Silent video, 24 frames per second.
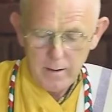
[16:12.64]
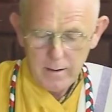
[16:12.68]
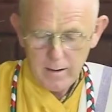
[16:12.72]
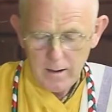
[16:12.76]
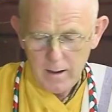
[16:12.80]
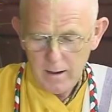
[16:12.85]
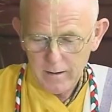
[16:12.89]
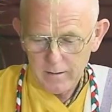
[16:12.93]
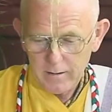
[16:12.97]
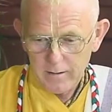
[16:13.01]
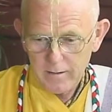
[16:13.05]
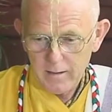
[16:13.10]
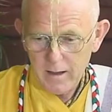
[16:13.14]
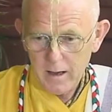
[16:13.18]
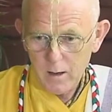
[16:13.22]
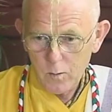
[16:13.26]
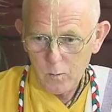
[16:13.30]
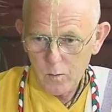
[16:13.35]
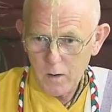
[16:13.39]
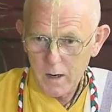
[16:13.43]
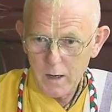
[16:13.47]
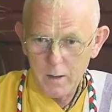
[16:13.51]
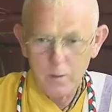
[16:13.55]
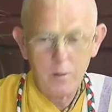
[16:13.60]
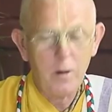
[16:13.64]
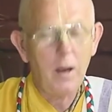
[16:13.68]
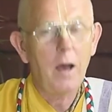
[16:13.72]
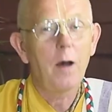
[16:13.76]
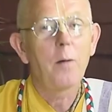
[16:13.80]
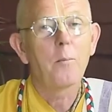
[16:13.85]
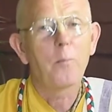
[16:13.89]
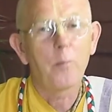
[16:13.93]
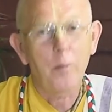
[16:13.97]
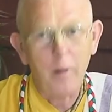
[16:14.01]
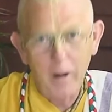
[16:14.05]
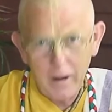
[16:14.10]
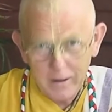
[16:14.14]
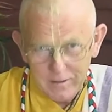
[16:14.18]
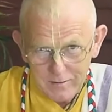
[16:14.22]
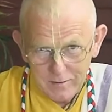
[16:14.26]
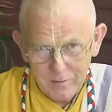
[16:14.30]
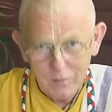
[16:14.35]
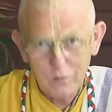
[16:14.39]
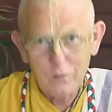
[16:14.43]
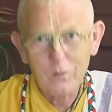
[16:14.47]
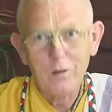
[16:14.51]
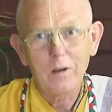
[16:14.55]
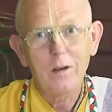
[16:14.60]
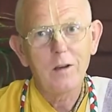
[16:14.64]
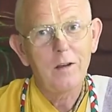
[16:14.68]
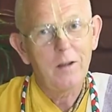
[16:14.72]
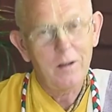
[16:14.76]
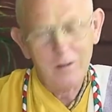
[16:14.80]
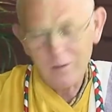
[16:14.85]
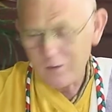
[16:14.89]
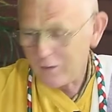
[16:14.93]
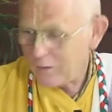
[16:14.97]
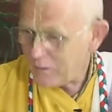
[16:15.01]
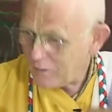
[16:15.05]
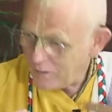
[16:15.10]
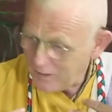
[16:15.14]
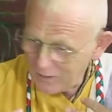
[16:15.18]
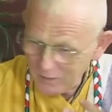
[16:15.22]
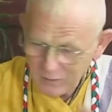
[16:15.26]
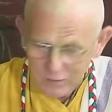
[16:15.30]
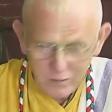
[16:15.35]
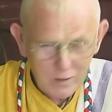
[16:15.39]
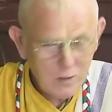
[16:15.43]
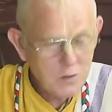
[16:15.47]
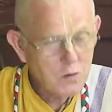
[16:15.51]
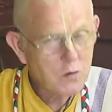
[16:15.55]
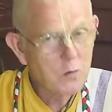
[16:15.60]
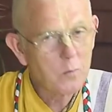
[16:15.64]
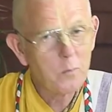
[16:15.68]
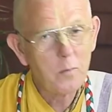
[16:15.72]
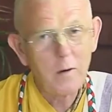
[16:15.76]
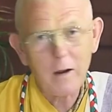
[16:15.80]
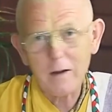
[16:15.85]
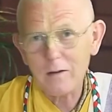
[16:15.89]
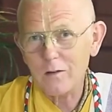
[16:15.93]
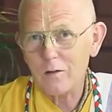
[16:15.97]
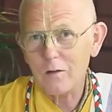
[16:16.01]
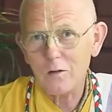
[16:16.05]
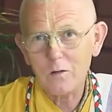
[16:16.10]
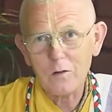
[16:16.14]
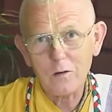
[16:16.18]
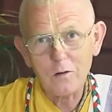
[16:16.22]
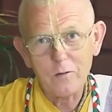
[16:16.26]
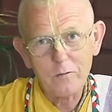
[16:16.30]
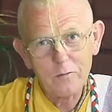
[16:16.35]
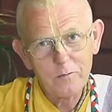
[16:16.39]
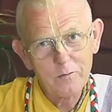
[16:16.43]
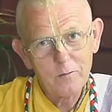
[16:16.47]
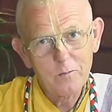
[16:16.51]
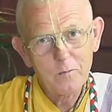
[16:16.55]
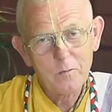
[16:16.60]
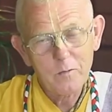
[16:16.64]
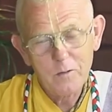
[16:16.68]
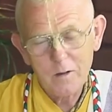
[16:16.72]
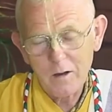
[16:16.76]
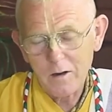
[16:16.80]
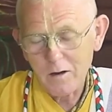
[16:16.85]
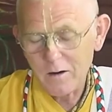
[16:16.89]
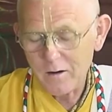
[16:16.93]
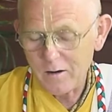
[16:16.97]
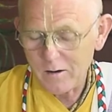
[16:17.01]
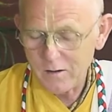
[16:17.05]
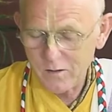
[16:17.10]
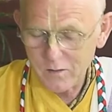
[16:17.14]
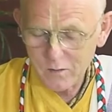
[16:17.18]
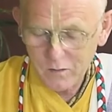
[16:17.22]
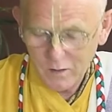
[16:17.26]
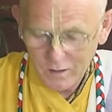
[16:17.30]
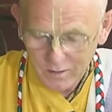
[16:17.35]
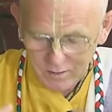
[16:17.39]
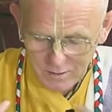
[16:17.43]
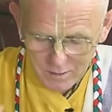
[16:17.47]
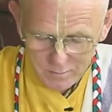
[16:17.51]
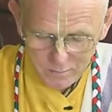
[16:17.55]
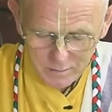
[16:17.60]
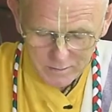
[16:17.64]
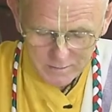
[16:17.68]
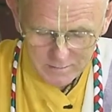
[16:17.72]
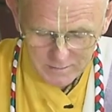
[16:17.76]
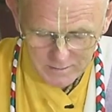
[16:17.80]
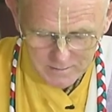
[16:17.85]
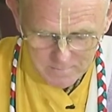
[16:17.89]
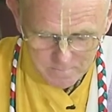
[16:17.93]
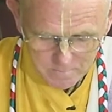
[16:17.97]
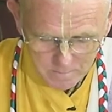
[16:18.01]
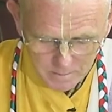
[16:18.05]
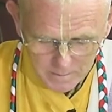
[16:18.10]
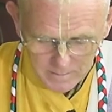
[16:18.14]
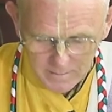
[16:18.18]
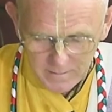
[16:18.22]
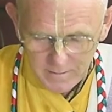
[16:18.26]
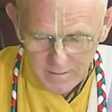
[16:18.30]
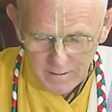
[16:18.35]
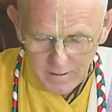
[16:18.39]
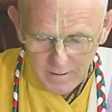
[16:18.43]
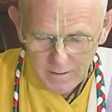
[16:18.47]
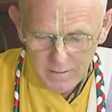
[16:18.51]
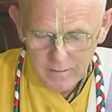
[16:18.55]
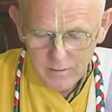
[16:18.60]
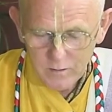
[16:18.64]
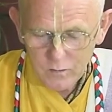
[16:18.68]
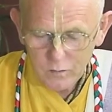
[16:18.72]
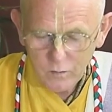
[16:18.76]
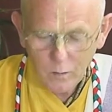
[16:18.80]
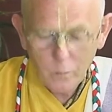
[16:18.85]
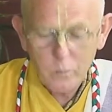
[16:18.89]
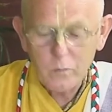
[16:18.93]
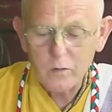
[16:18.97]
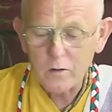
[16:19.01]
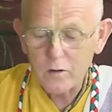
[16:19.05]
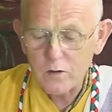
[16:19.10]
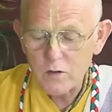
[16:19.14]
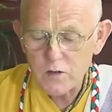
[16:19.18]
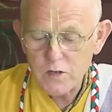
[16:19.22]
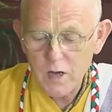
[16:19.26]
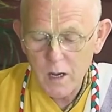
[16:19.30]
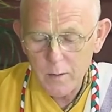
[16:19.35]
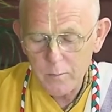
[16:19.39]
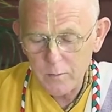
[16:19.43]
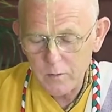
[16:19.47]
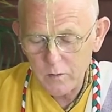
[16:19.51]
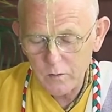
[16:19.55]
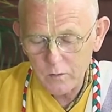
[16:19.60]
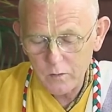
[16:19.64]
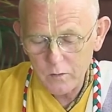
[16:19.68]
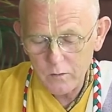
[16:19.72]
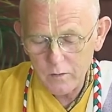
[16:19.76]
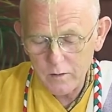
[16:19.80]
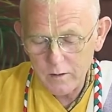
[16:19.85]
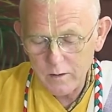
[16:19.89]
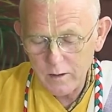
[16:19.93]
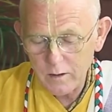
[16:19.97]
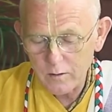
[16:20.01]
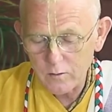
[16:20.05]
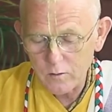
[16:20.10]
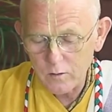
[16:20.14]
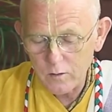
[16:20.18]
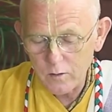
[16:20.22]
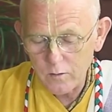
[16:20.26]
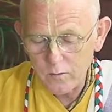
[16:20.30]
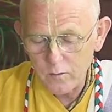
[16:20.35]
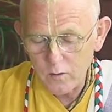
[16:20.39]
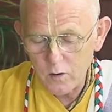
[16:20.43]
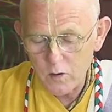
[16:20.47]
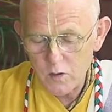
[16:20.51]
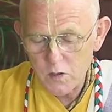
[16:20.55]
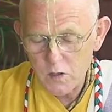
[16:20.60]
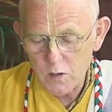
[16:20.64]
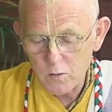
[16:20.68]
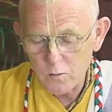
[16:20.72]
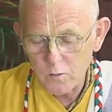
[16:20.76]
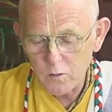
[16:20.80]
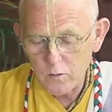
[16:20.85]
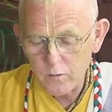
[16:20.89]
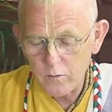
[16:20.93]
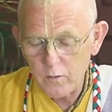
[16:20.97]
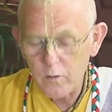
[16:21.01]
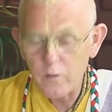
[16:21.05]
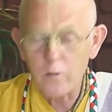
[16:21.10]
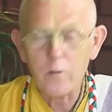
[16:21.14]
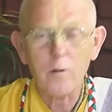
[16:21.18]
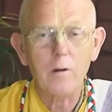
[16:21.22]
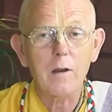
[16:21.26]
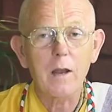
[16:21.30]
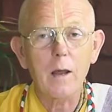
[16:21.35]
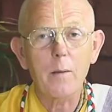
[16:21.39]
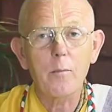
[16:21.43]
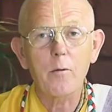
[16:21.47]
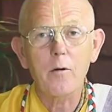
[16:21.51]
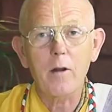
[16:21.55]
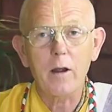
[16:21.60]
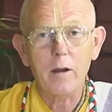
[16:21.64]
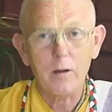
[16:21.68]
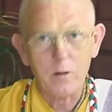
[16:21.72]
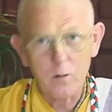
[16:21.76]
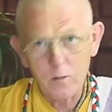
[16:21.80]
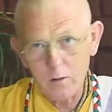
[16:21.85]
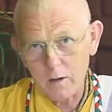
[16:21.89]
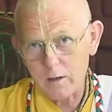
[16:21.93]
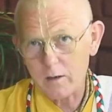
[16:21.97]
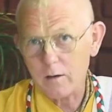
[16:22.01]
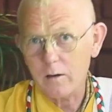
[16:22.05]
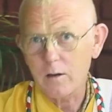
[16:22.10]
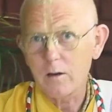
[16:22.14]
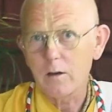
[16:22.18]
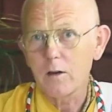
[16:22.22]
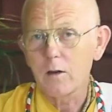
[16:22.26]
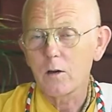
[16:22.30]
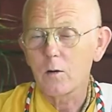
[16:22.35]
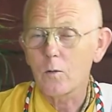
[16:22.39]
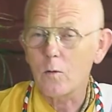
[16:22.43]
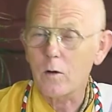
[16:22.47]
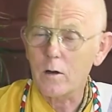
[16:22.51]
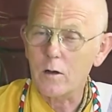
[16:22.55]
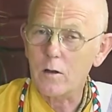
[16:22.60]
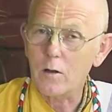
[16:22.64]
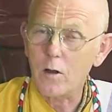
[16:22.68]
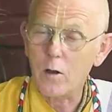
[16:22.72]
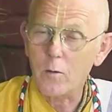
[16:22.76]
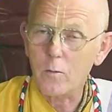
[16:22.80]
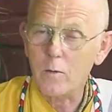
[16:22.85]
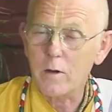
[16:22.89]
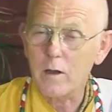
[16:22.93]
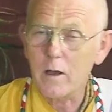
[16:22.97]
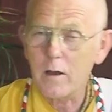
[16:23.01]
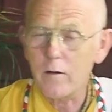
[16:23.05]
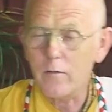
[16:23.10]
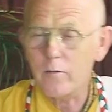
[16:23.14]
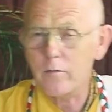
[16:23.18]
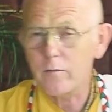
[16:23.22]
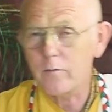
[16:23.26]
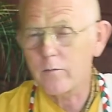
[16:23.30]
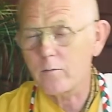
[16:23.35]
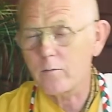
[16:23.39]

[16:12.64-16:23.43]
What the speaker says: And in that way, our practice, this is the essential practice of sadhana bhakti. And the subsequent chapters of the Nectar Devotion will further elaborate quite a lot. We have